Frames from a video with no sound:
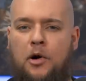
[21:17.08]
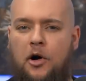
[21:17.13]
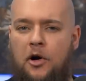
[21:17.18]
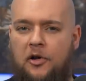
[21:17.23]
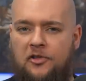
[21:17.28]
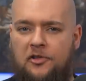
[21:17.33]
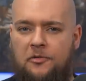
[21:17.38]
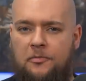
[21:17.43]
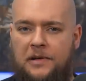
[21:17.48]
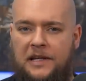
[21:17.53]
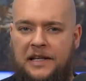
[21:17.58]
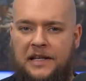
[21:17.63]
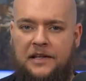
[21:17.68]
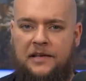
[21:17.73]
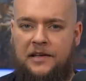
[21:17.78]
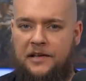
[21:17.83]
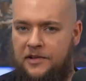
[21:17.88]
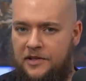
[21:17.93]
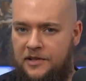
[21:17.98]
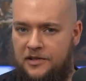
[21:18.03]
possibly
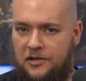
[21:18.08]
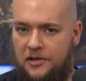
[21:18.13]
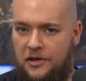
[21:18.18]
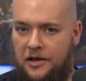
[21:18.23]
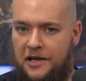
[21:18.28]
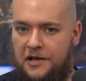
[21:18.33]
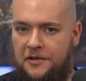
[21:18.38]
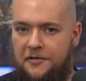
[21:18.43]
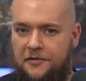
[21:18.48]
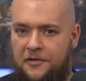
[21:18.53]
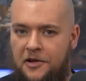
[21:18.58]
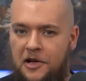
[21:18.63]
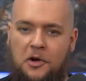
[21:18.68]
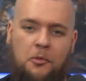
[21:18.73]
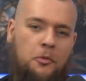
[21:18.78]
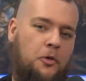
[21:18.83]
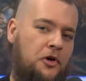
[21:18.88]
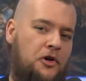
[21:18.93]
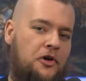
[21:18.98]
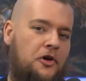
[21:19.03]
in this life,
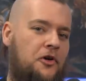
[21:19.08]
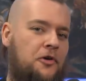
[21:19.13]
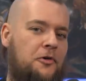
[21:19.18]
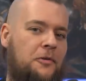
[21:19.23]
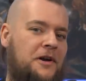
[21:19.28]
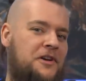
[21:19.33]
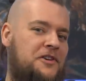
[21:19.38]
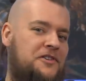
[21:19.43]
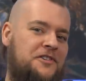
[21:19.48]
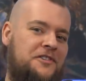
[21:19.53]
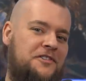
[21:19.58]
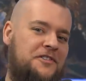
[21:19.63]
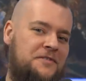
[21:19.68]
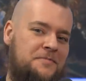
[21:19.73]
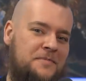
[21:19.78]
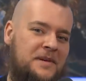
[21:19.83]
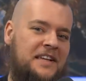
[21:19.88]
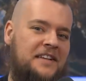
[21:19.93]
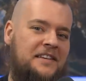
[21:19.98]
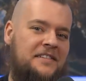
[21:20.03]
what Got Questions
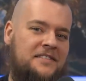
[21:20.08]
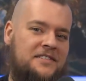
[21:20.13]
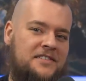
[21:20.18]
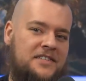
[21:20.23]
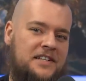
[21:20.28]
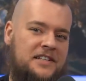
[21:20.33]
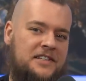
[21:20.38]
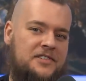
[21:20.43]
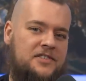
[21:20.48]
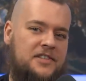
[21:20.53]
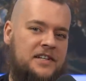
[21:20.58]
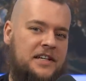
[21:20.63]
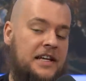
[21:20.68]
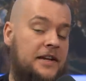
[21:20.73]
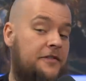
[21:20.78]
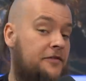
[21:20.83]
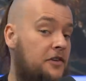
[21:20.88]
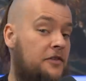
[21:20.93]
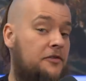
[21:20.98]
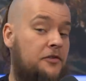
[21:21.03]
means is
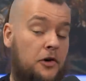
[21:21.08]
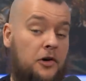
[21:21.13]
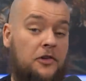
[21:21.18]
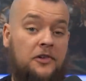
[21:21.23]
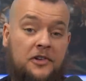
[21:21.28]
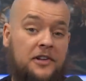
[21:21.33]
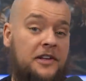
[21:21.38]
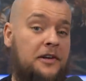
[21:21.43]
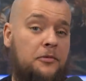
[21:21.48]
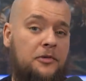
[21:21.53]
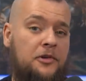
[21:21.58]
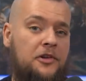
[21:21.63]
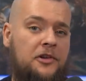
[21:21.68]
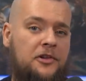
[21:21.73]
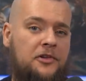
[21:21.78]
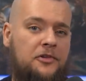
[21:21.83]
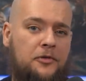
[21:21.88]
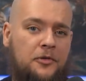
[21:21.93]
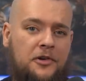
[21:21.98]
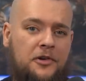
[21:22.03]
if you've got an
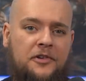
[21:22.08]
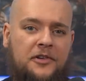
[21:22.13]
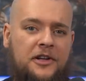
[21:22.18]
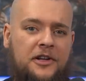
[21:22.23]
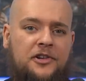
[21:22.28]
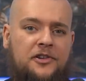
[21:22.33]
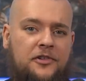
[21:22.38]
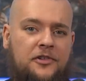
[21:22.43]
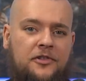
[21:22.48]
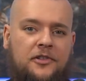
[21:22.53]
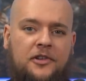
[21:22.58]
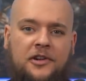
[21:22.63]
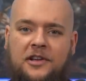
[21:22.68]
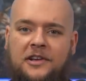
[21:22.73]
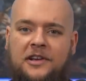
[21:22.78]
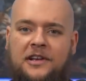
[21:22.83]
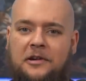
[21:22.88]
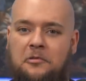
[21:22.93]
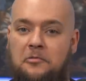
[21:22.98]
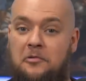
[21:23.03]
illness or condition that
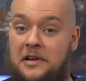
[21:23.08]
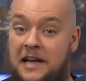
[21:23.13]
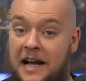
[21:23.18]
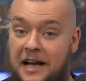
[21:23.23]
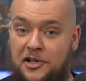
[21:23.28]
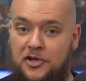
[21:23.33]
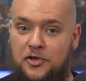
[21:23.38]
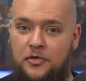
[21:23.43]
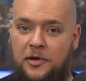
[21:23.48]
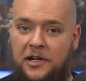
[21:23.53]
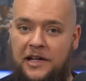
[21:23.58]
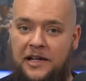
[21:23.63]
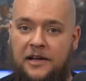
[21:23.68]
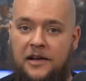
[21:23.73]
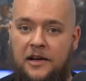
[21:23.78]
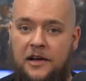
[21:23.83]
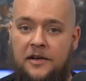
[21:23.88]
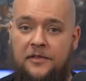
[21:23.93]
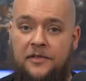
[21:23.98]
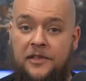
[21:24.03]
can heal naturally,
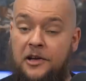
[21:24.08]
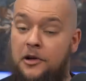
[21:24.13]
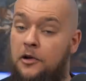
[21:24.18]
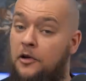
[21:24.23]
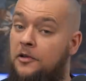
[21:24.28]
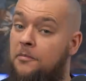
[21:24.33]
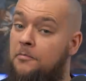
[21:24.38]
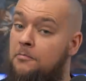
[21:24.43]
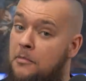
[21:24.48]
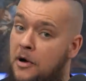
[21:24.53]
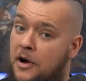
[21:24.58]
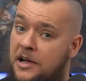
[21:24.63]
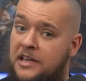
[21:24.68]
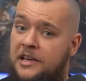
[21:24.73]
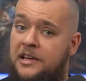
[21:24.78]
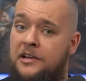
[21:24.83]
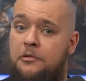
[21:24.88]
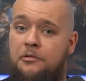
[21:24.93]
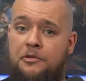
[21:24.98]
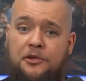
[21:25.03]
then God might
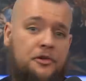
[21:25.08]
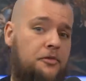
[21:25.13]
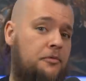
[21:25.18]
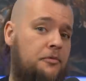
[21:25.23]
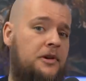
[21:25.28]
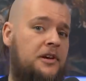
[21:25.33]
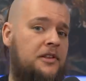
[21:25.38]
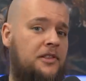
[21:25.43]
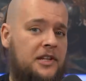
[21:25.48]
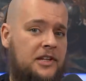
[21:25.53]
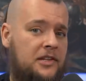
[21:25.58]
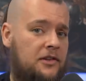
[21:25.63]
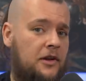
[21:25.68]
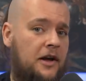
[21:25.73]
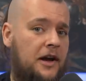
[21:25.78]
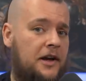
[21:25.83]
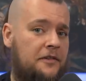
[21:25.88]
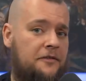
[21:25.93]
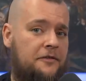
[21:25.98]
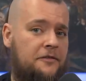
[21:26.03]
heal you in this
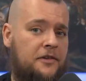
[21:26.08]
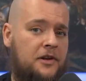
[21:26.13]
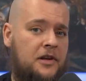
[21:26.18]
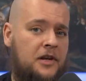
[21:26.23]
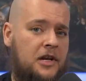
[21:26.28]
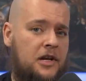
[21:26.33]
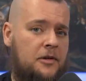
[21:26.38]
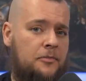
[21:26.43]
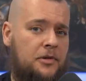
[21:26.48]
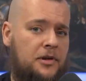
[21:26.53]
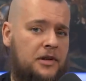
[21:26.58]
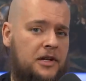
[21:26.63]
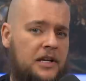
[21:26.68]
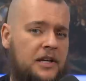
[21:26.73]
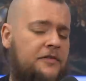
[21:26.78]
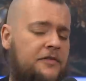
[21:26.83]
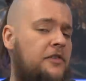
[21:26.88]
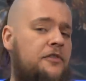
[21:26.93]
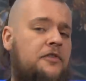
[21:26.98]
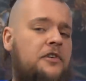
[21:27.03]
life. But
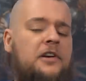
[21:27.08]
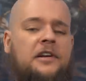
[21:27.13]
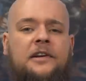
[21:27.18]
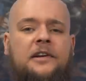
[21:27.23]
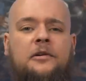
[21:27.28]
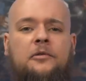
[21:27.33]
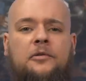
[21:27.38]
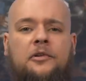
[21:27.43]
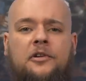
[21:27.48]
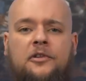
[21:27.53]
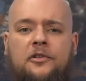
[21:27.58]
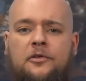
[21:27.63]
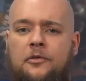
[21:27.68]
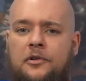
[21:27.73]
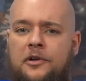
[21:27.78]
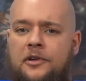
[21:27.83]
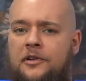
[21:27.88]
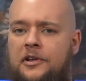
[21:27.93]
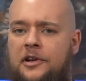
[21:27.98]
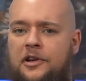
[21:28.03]
if you've got an illness or
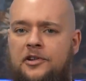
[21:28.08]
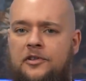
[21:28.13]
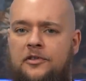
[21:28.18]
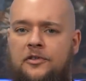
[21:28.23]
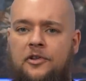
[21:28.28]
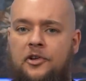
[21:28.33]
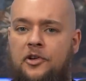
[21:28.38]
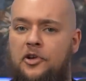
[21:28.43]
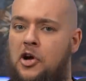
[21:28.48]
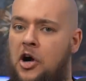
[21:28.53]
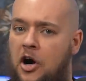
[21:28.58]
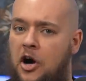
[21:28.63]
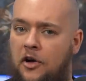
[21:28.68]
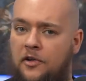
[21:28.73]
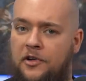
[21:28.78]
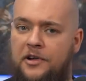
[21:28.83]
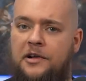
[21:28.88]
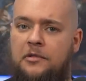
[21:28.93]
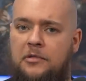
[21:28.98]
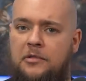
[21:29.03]
condition that
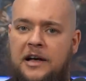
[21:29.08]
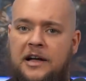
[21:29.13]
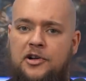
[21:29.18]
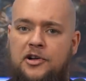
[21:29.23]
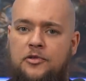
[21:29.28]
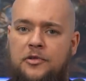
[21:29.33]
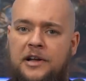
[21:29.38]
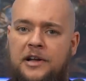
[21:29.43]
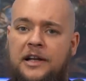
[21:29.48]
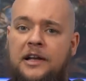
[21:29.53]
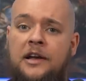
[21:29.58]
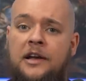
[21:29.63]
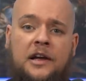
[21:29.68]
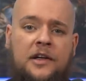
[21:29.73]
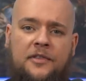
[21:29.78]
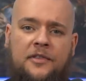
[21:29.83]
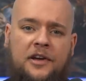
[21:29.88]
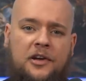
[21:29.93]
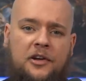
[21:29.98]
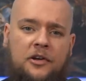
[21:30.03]
can't heal naturally,
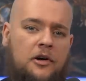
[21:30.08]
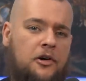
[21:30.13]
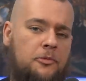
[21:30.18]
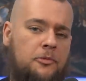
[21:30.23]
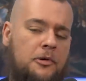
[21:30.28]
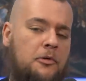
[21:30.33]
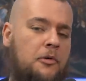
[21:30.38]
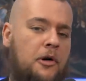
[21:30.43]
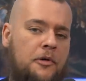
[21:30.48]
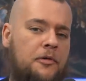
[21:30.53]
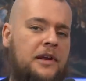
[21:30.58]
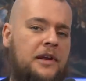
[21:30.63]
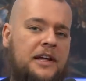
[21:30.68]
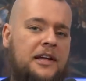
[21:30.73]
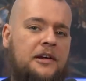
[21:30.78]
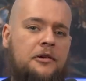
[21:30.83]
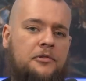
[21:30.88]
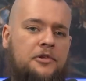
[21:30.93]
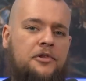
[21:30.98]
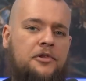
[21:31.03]
then God will only heal